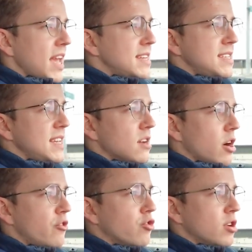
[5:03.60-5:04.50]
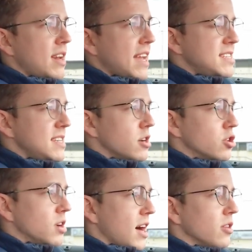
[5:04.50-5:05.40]
$1,800,
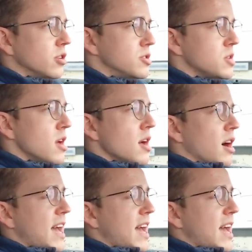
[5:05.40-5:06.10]
$1,900